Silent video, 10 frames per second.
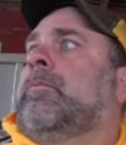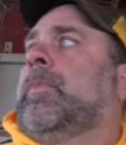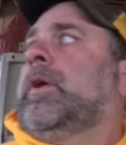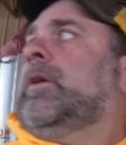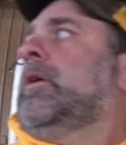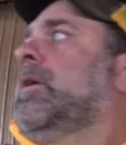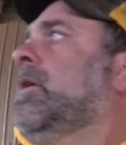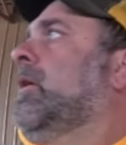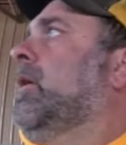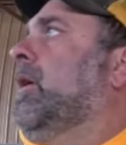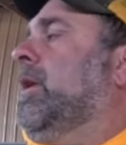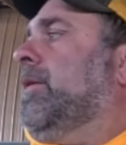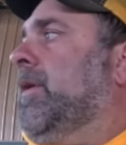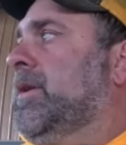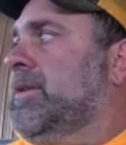But,
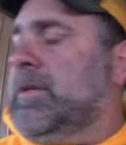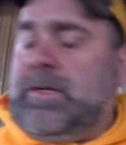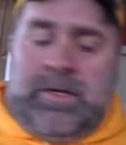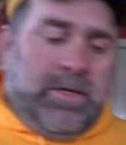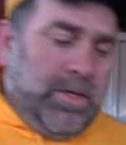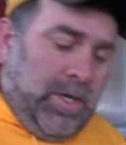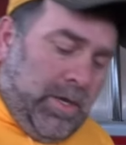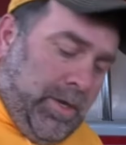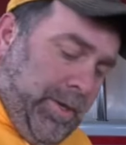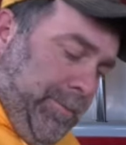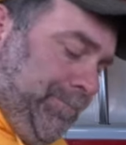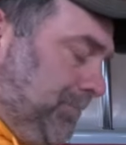anyways. Um, This,